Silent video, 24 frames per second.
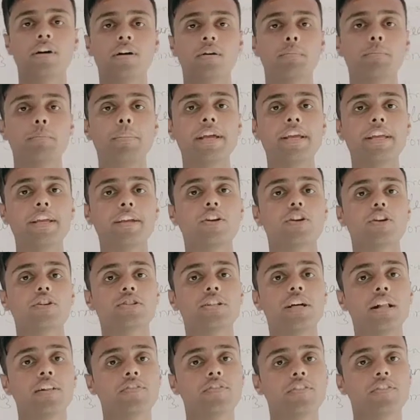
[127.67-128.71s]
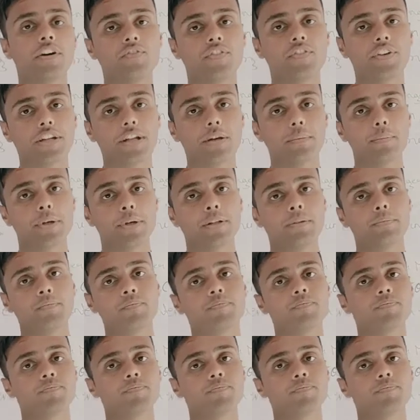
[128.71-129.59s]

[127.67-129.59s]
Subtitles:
making yourself comfortable.